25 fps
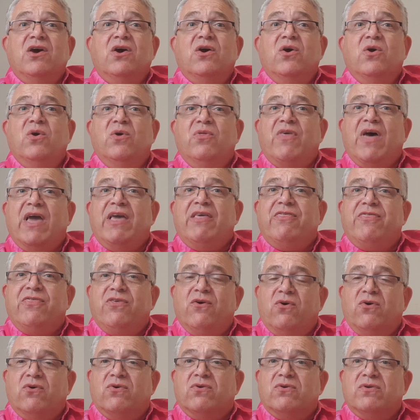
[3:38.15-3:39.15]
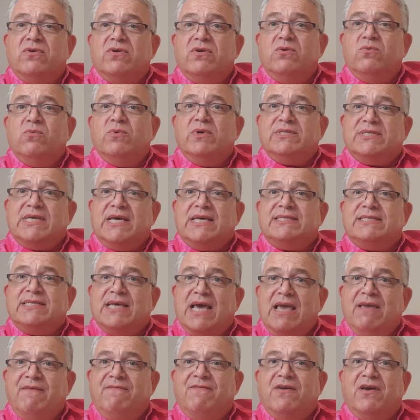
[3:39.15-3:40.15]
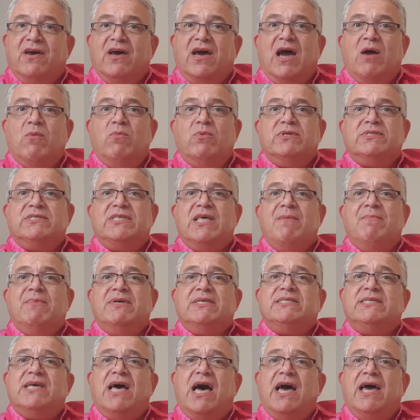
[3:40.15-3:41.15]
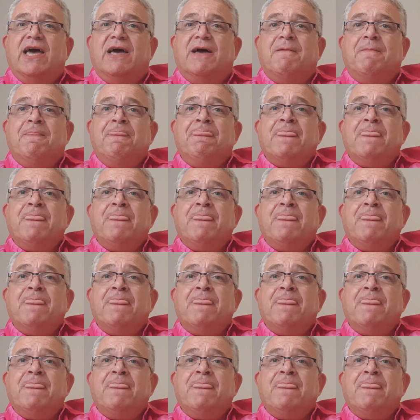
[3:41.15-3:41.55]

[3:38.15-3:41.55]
who they thought was their saviour and was their Messiah.